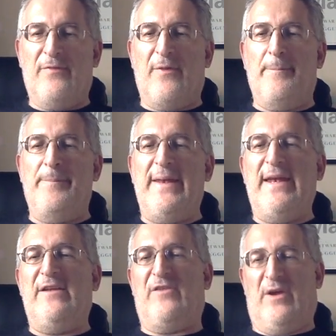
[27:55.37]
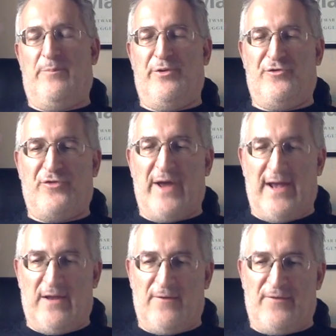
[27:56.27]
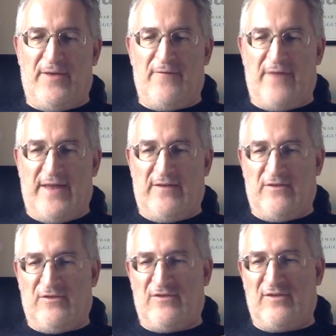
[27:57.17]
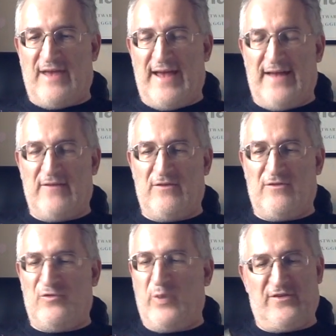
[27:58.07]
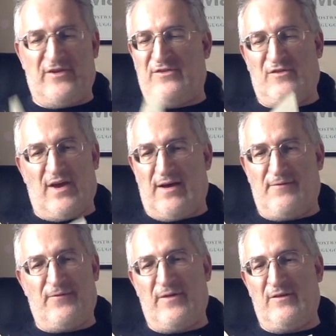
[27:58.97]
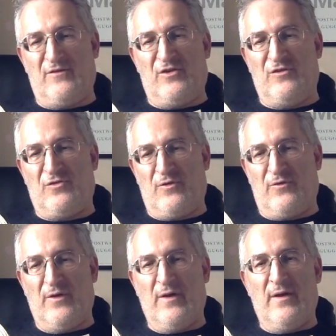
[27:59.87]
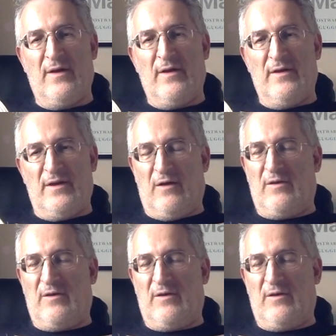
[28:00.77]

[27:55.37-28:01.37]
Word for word: the media portrayal of the events and Twitter stuff, and she sort of, you know,